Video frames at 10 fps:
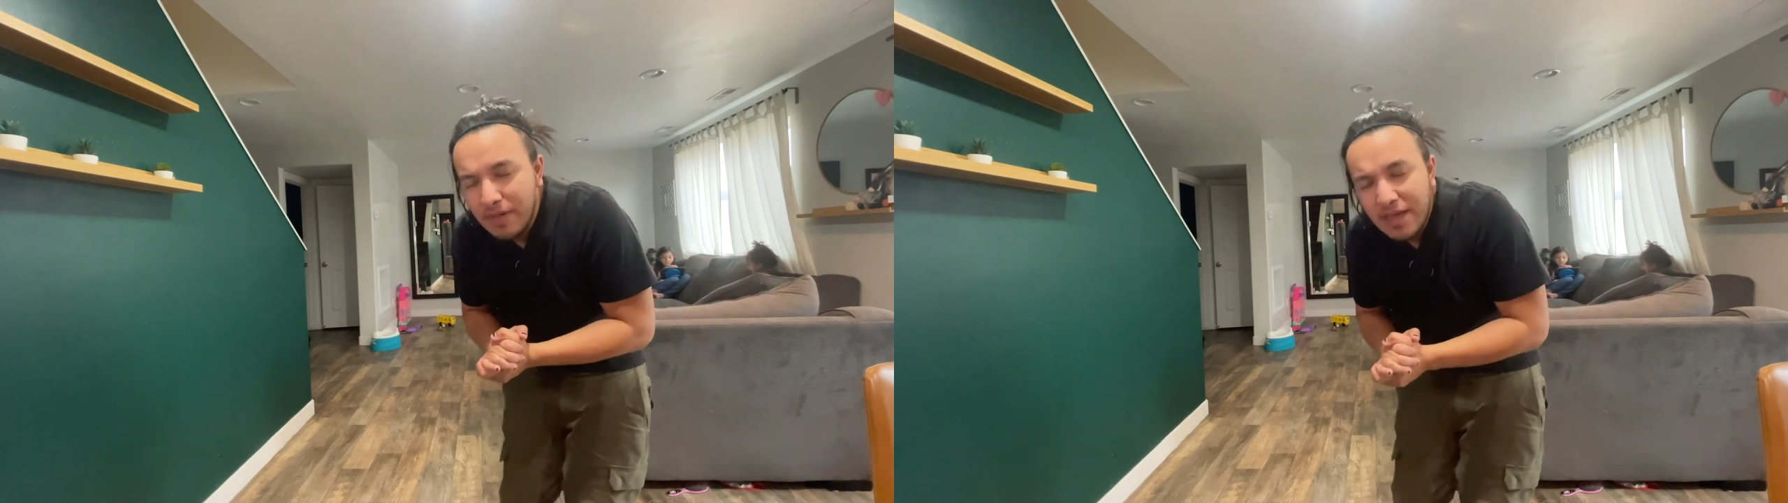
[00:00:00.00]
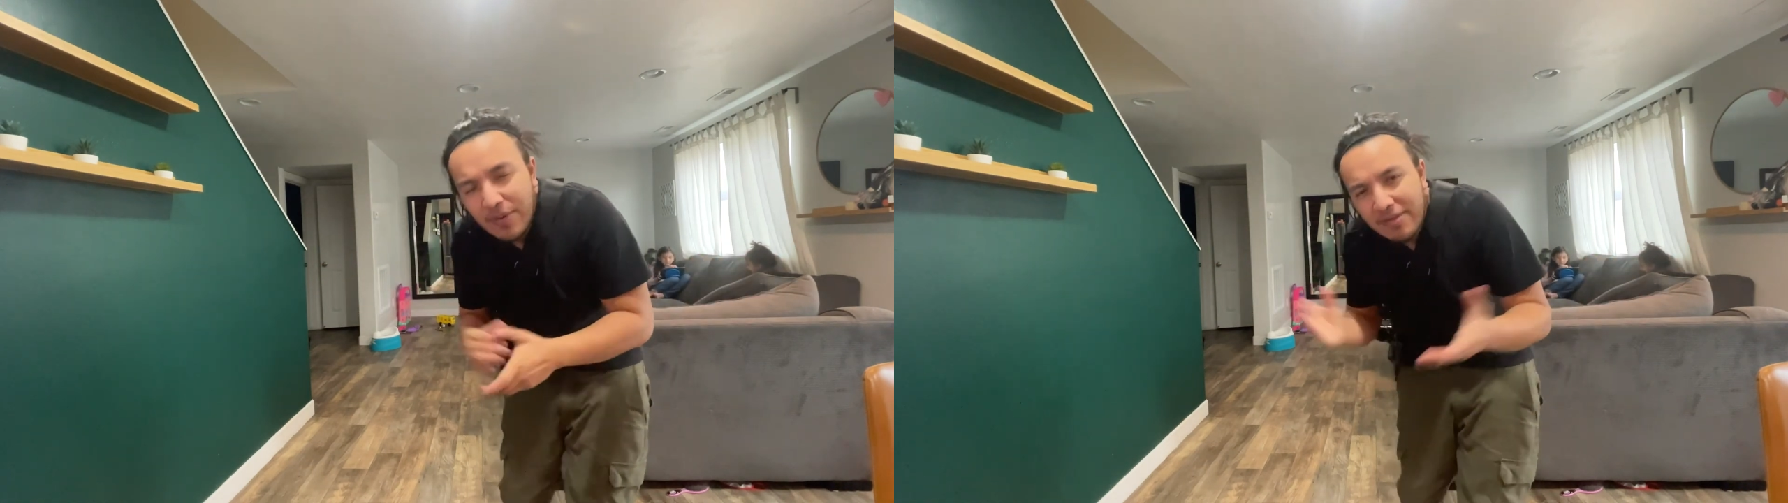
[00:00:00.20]

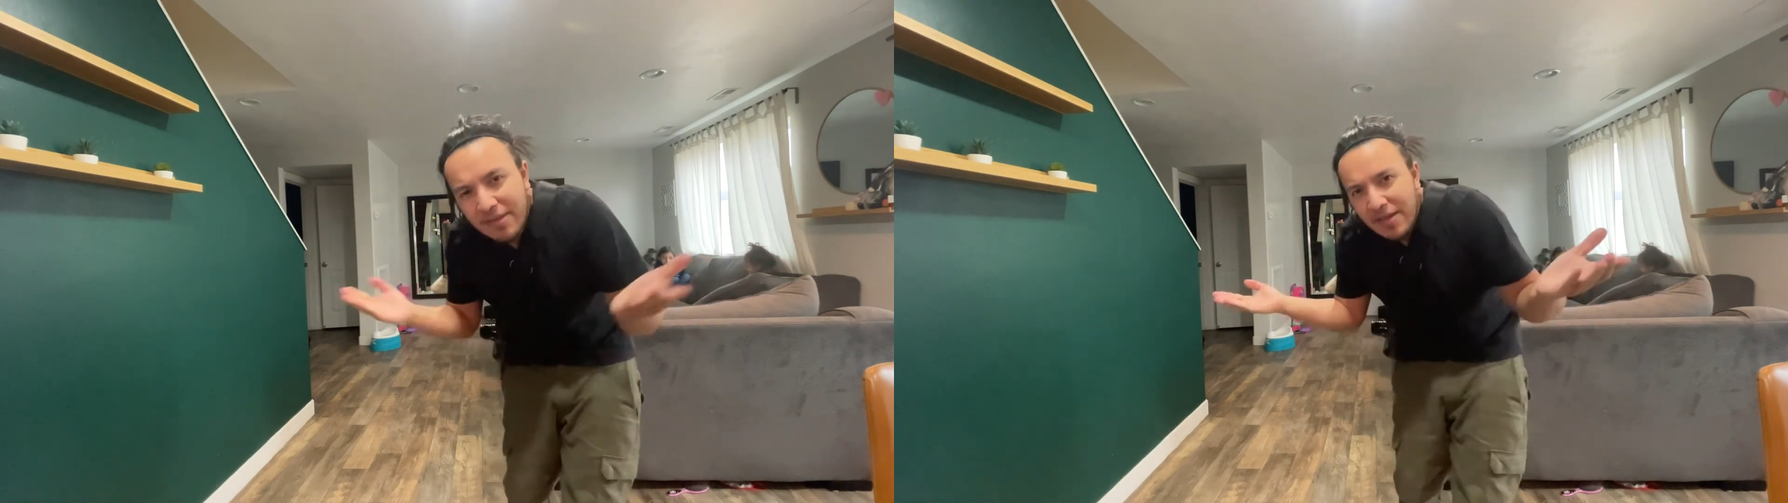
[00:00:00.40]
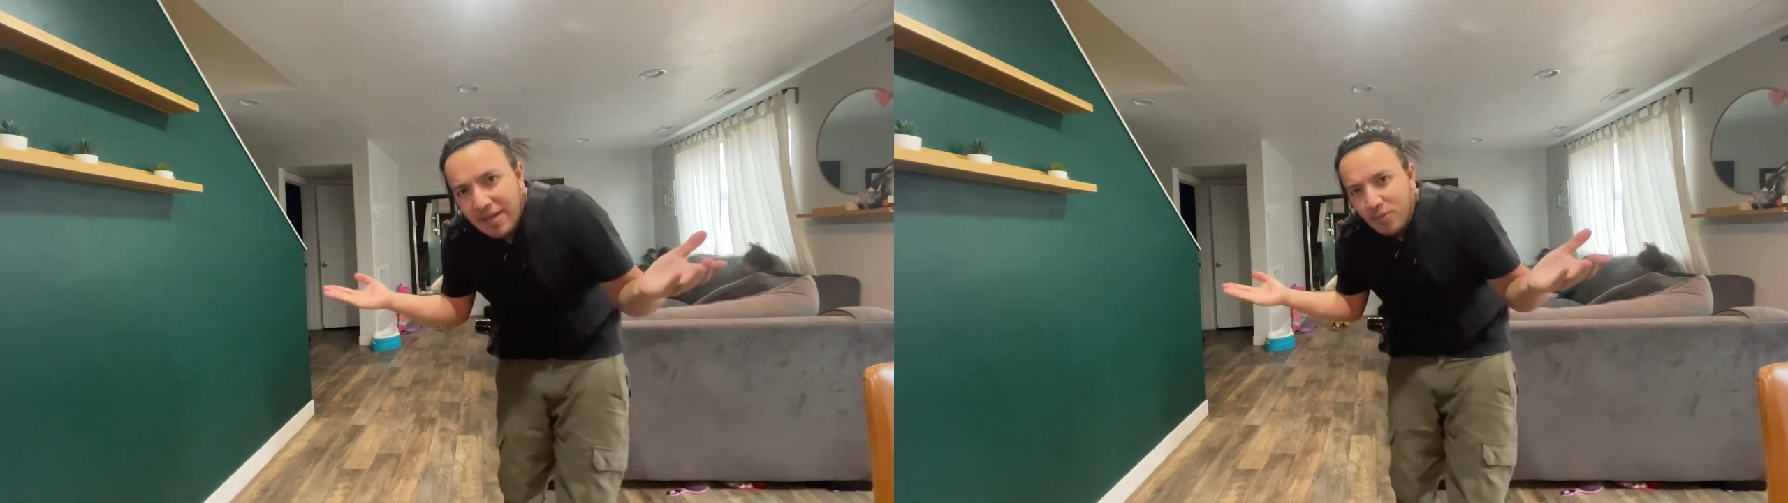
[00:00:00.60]
Anyways,
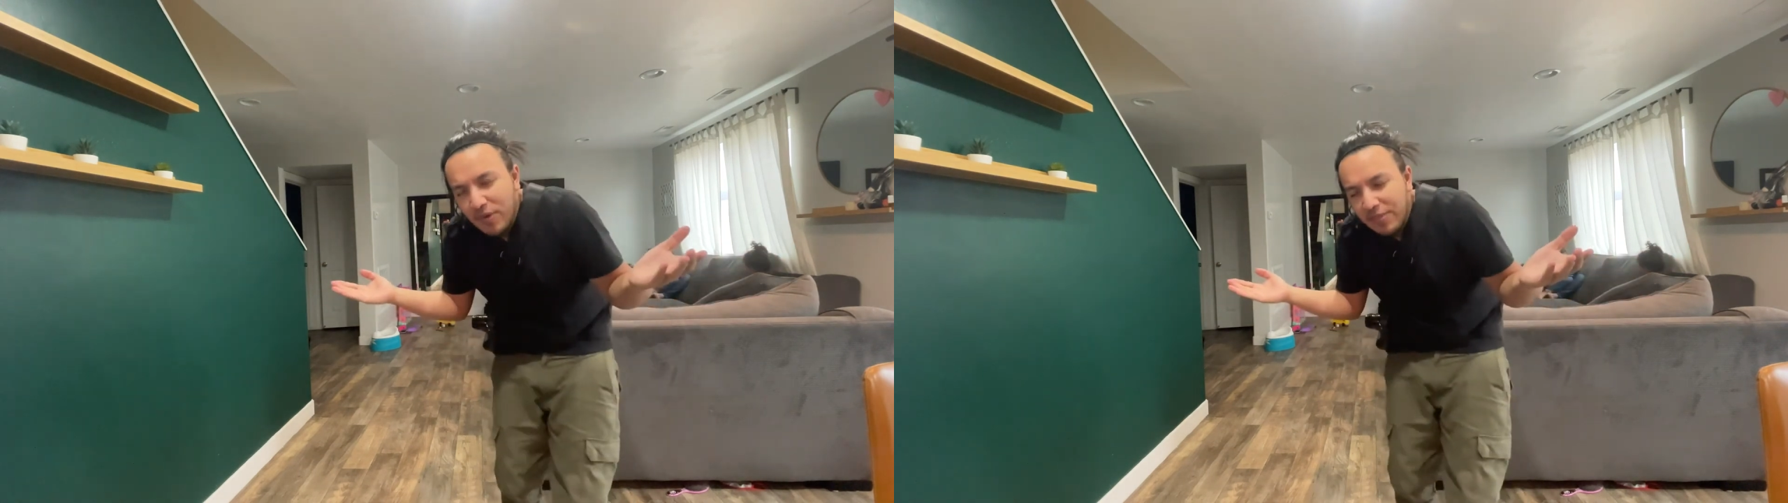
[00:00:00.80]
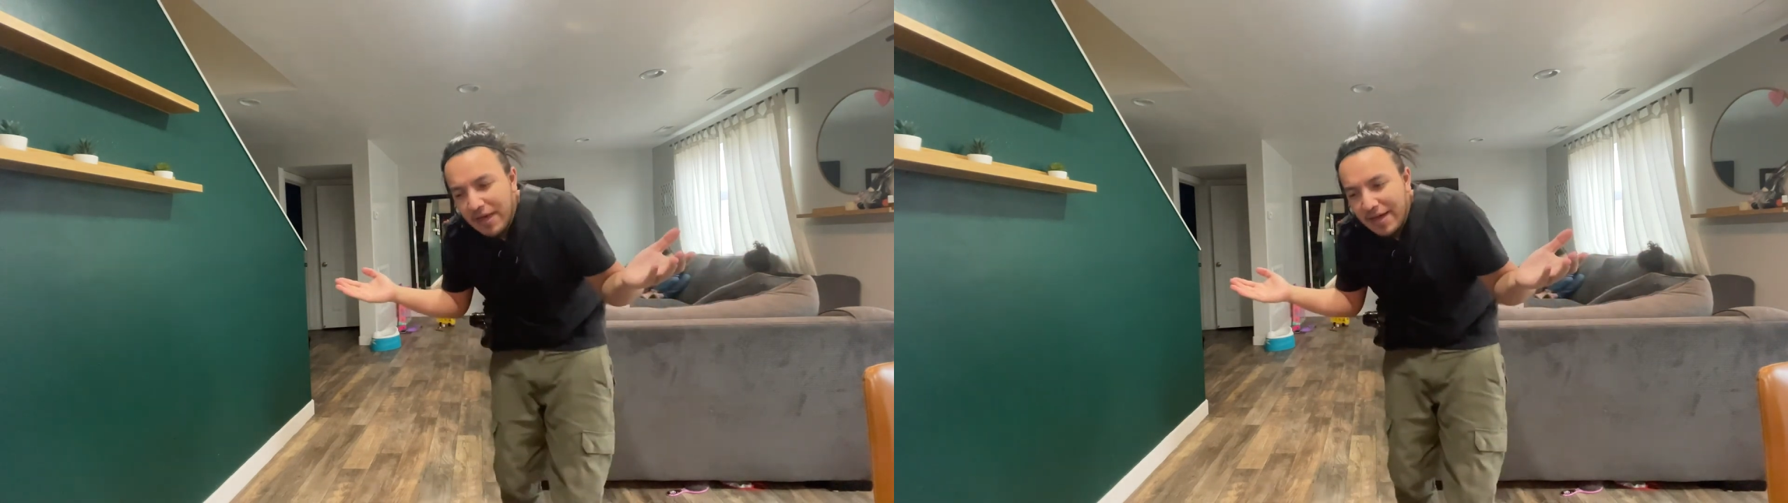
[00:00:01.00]

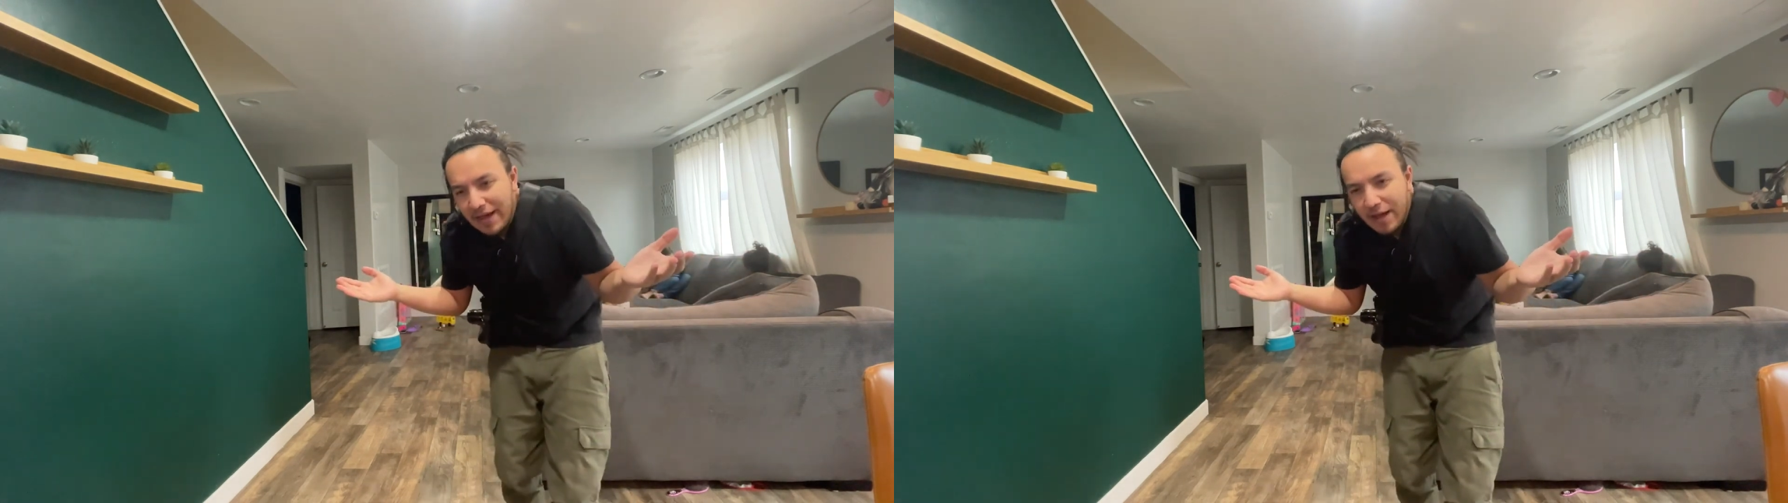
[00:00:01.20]
with that,